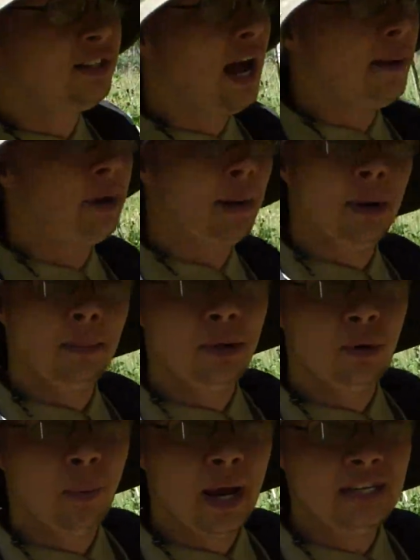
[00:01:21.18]
time coming up with
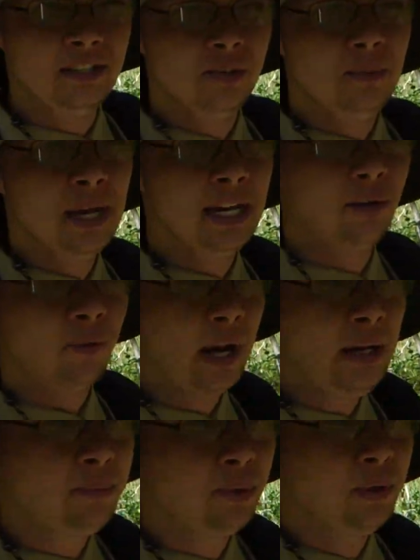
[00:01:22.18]
a way to make it
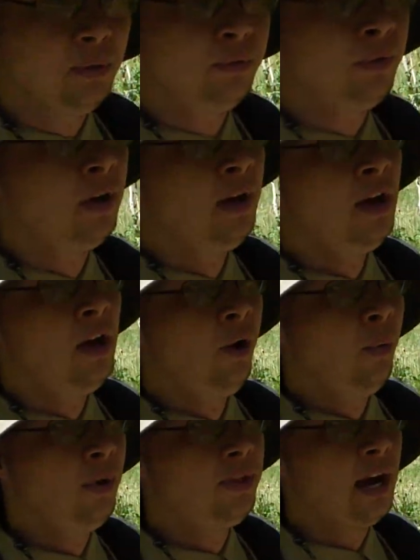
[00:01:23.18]
rainproof
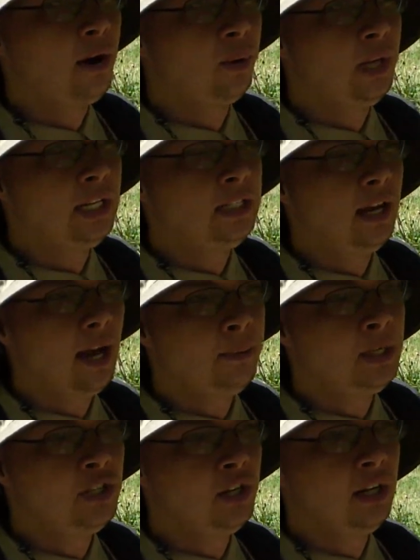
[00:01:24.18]
without really
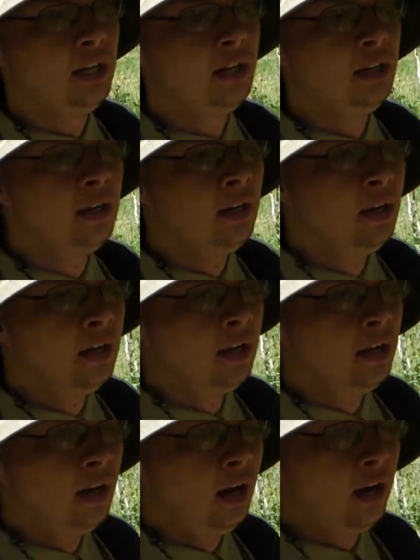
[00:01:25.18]
damaging
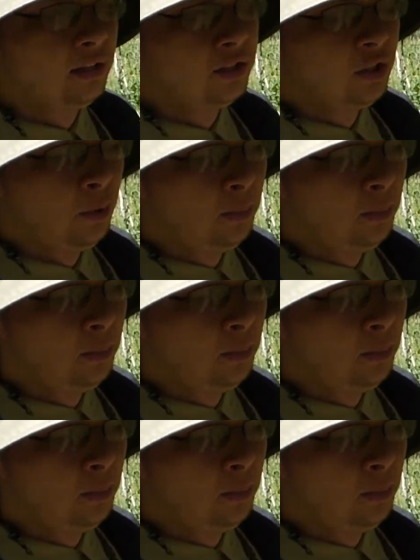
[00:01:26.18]
so